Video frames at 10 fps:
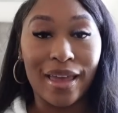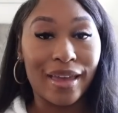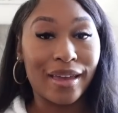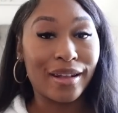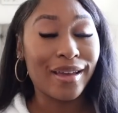
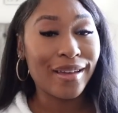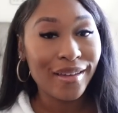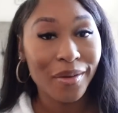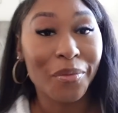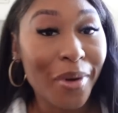and
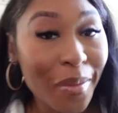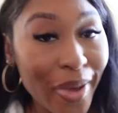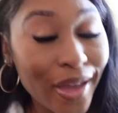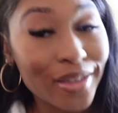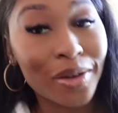welcome
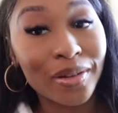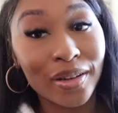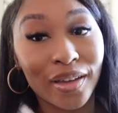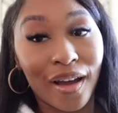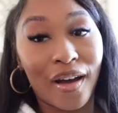back. So
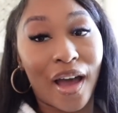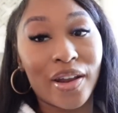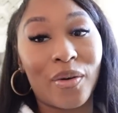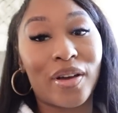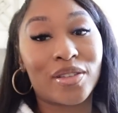look, y'all, I
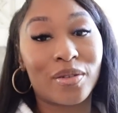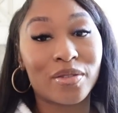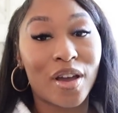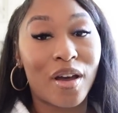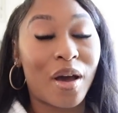know I
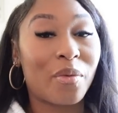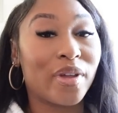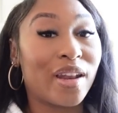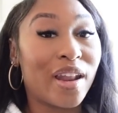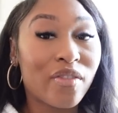told y'all I
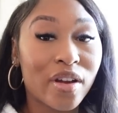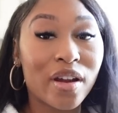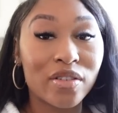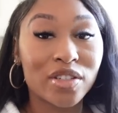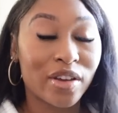would never
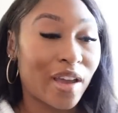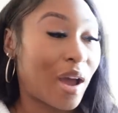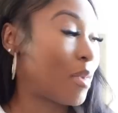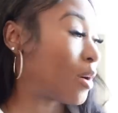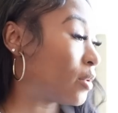ever show
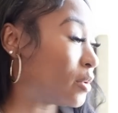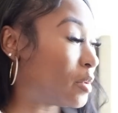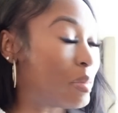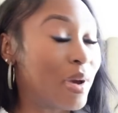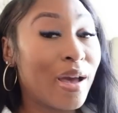y'all my
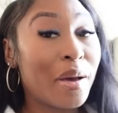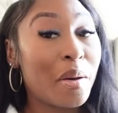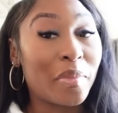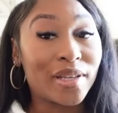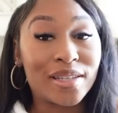room,
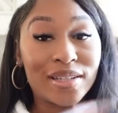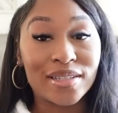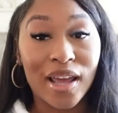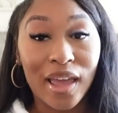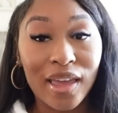but
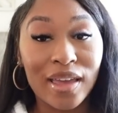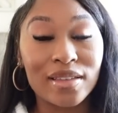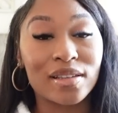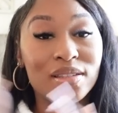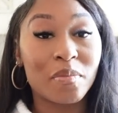today
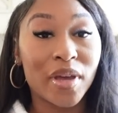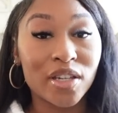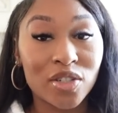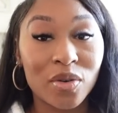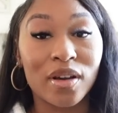is a
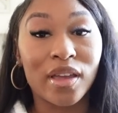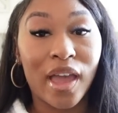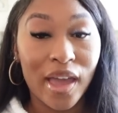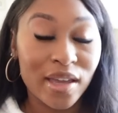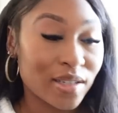special
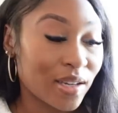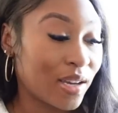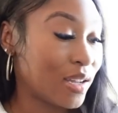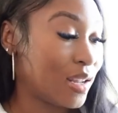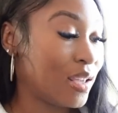occasion,
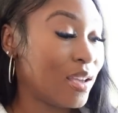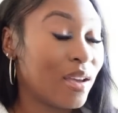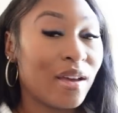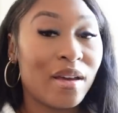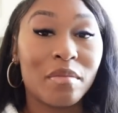honey,
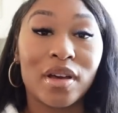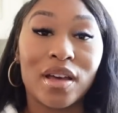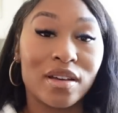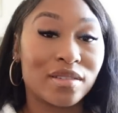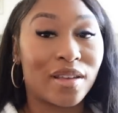
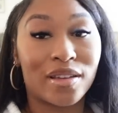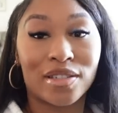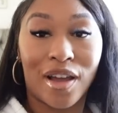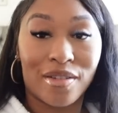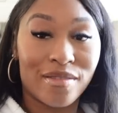because as
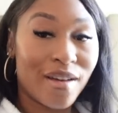y'all